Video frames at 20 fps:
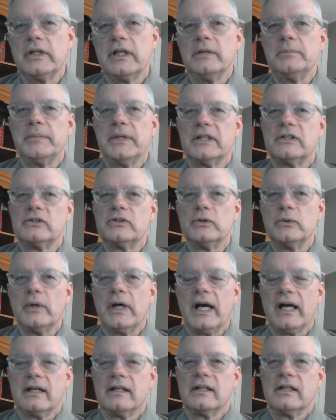He picks you
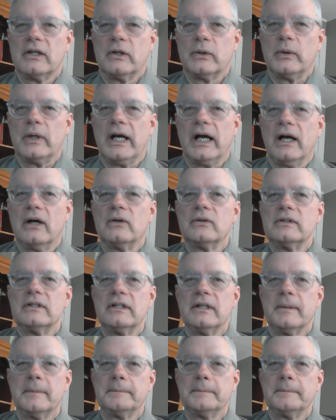out of the crowd.